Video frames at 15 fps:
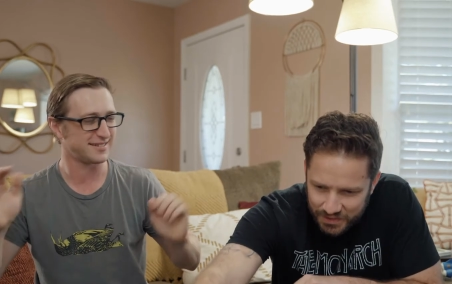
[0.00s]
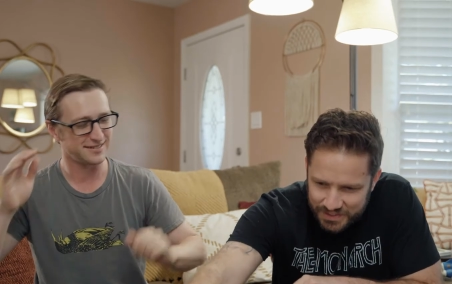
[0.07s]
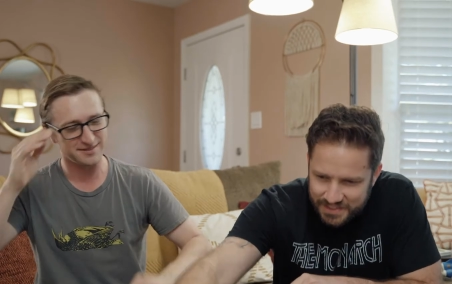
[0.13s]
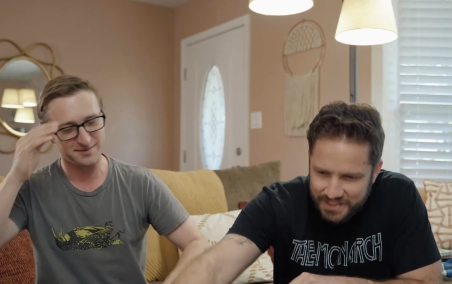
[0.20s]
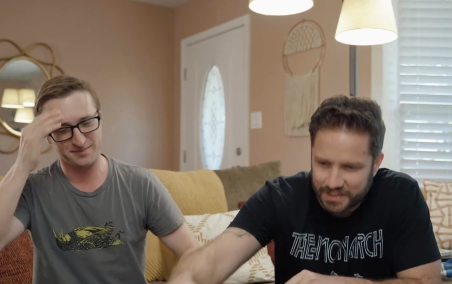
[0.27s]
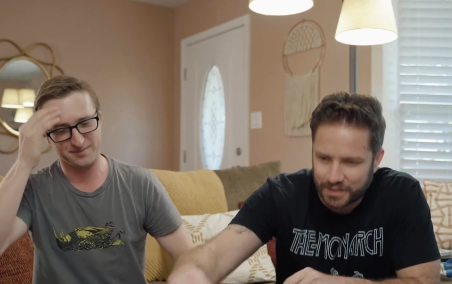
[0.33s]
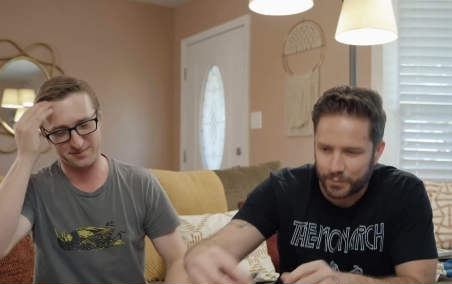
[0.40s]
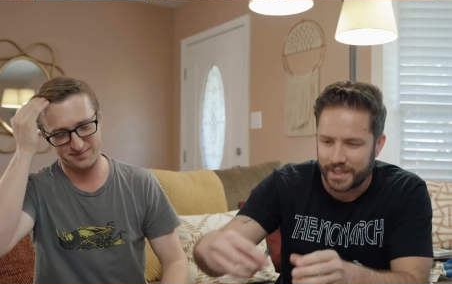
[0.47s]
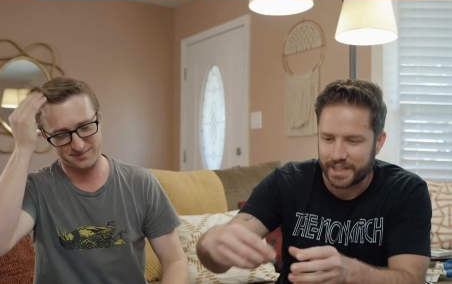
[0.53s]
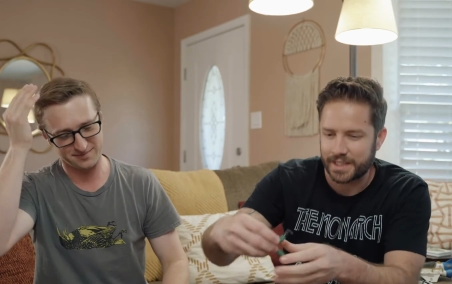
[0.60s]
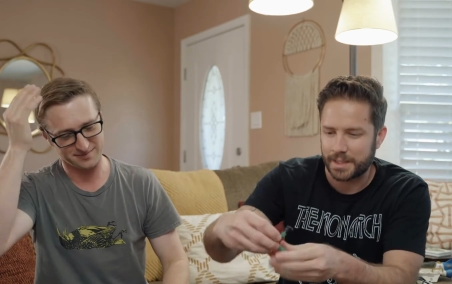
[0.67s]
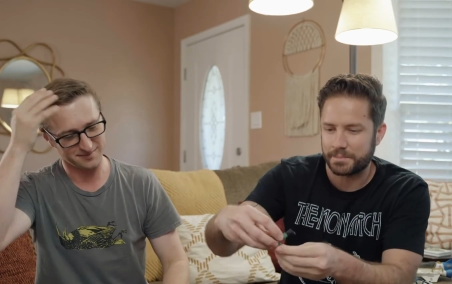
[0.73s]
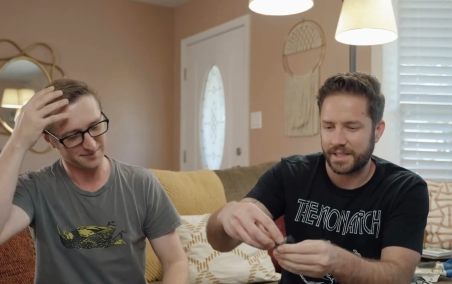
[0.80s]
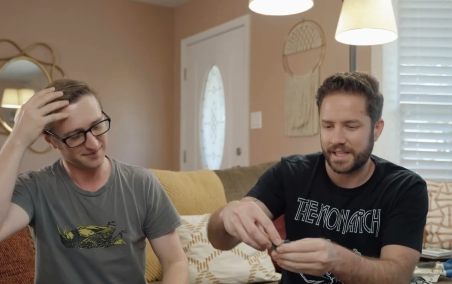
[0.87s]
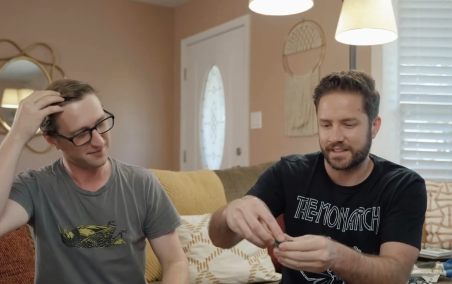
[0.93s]
Speaker 1: is gonna wake
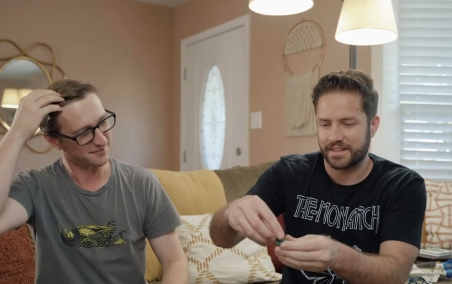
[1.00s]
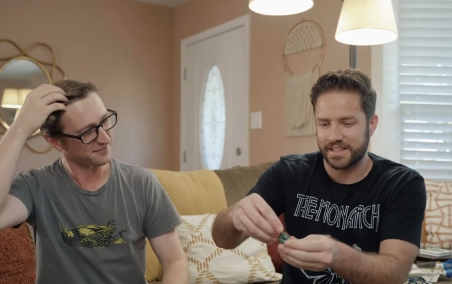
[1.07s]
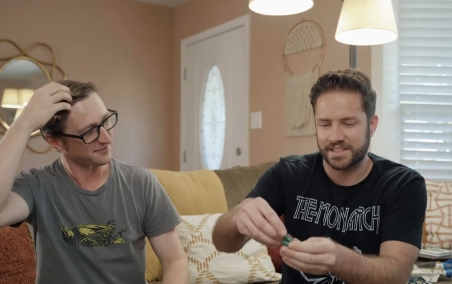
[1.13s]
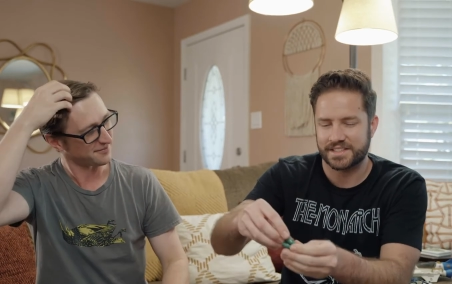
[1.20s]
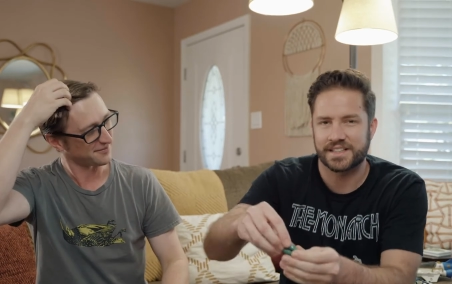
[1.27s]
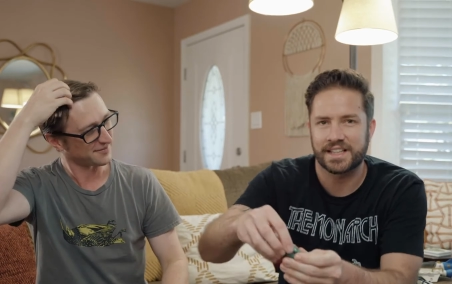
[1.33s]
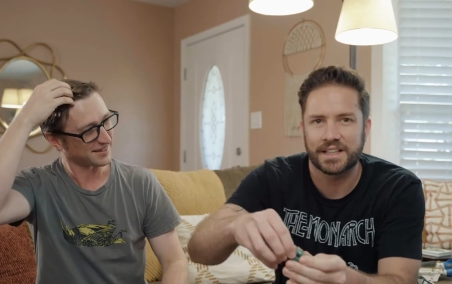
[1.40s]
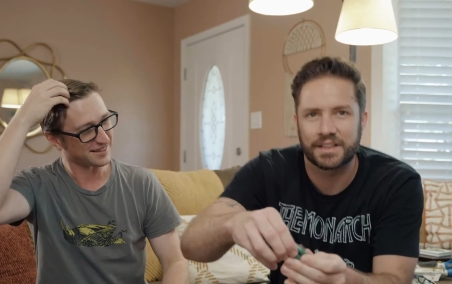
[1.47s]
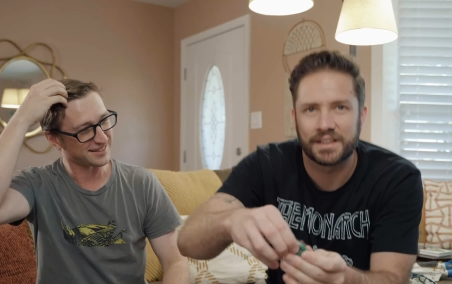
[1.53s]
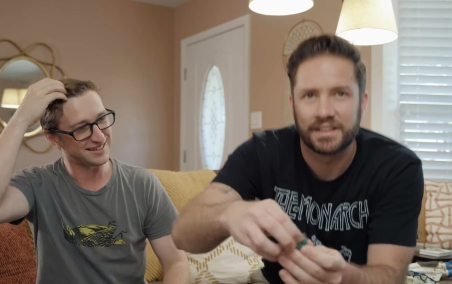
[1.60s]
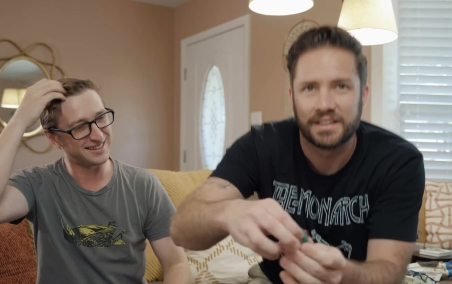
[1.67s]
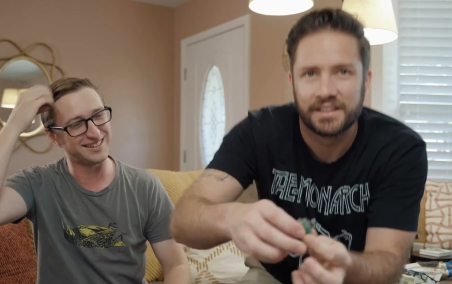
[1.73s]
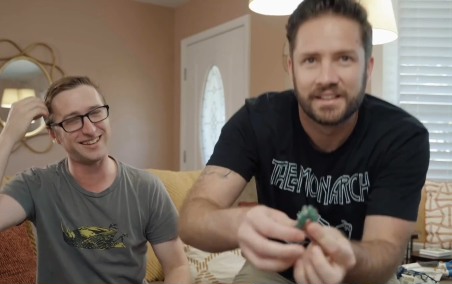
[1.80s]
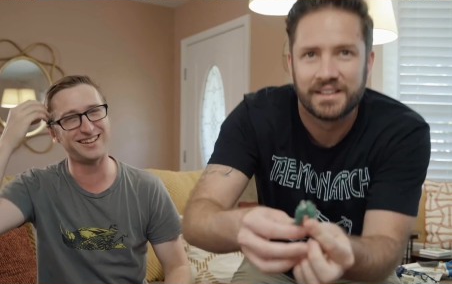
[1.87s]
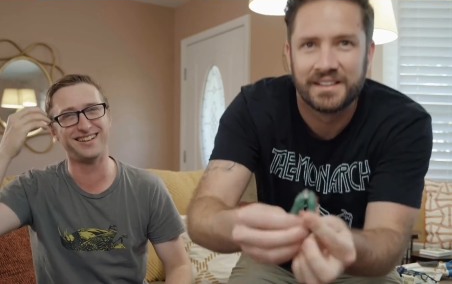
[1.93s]
up like this, like,
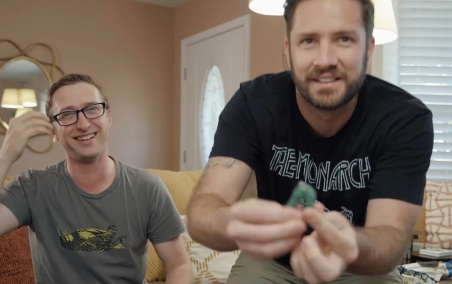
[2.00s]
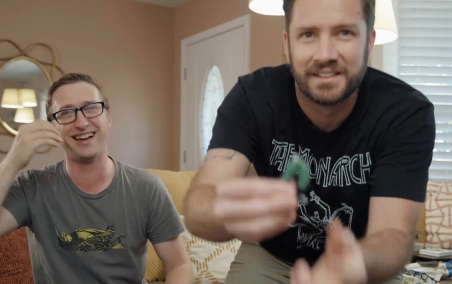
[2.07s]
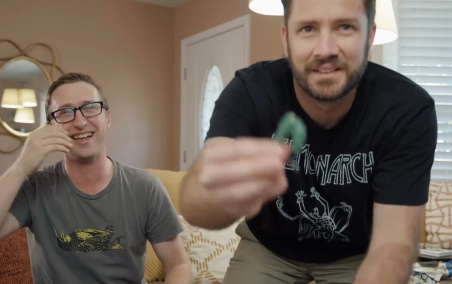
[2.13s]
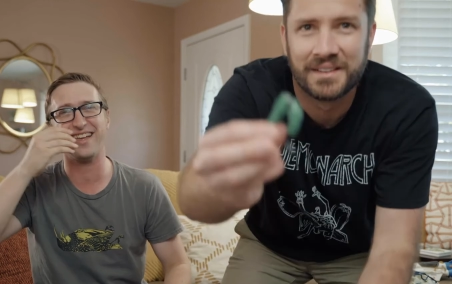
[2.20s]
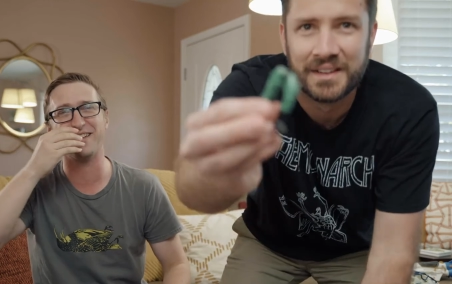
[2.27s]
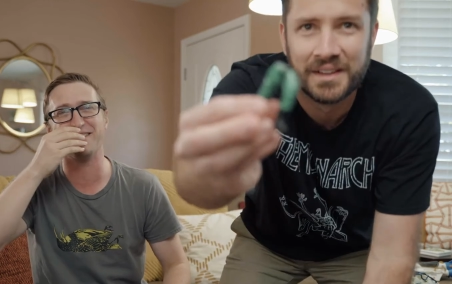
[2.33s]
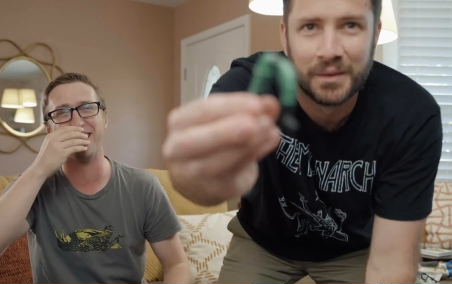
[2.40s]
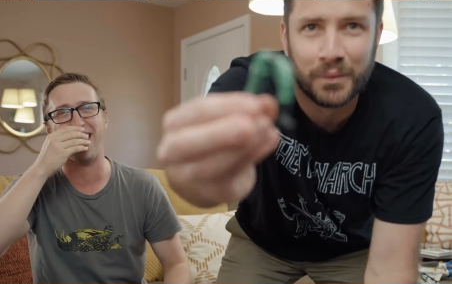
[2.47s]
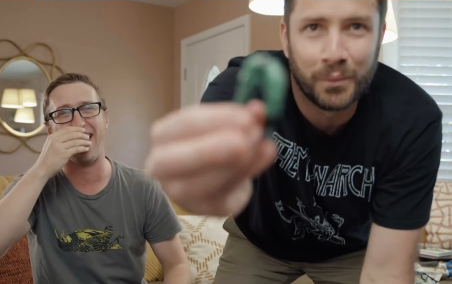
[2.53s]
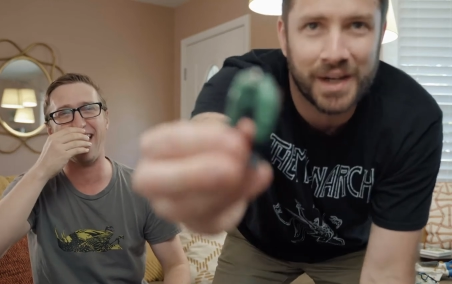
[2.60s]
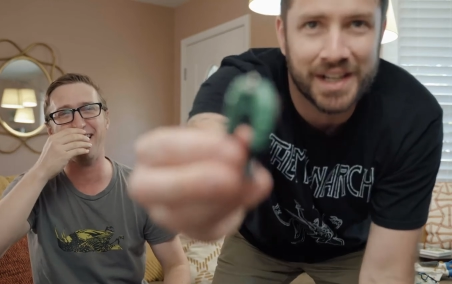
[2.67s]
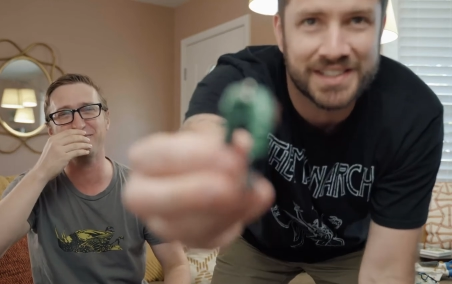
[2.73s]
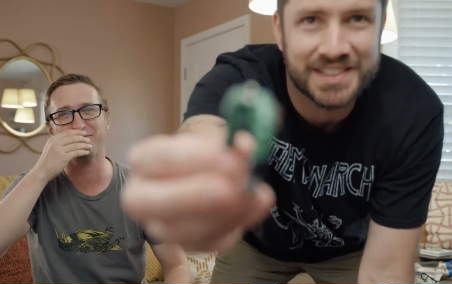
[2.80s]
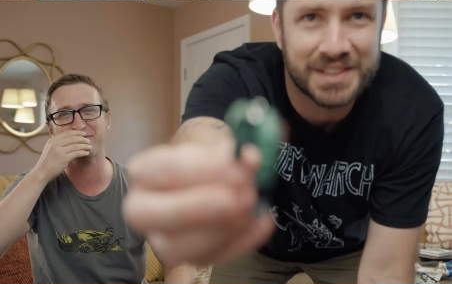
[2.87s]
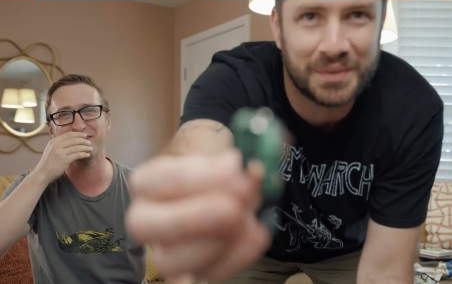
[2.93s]

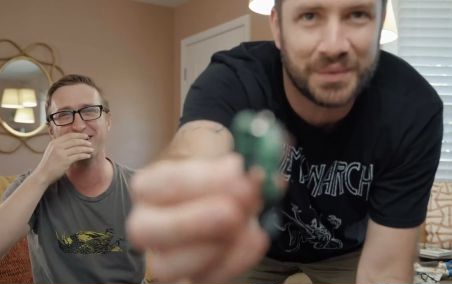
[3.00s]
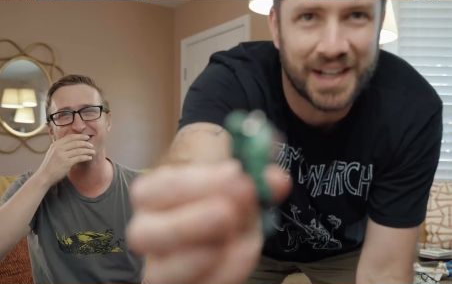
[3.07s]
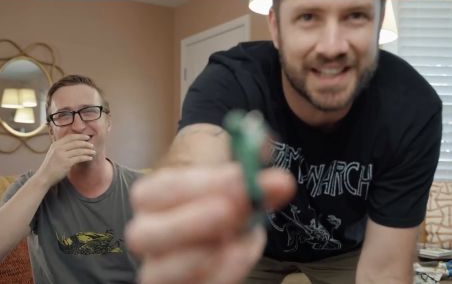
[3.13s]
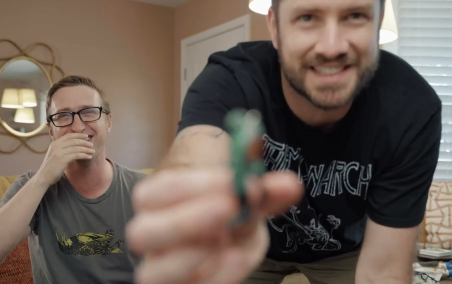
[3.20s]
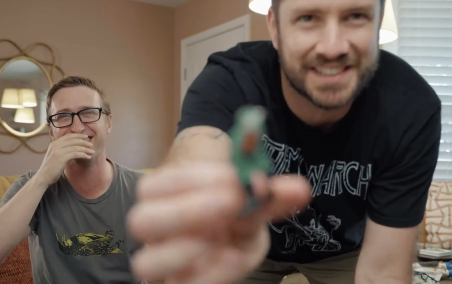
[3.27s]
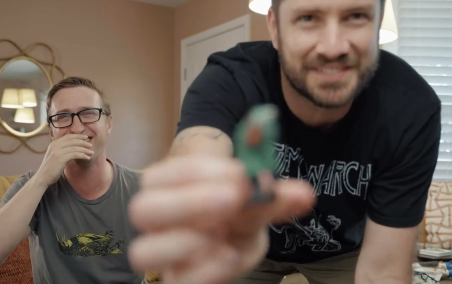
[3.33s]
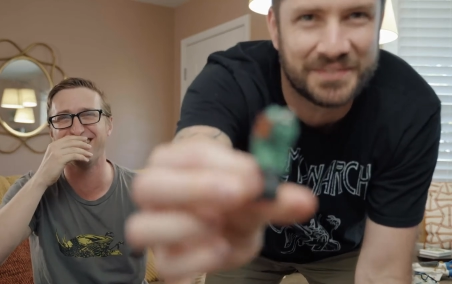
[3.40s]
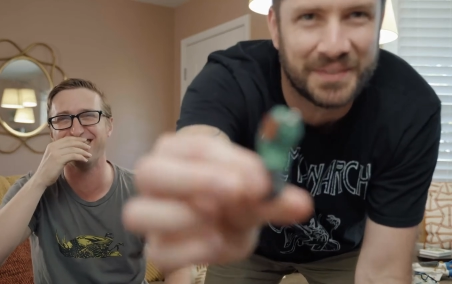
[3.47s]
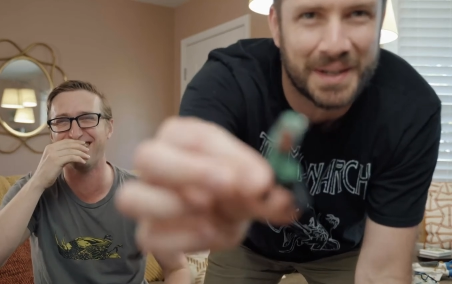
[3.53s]
where's the rest of my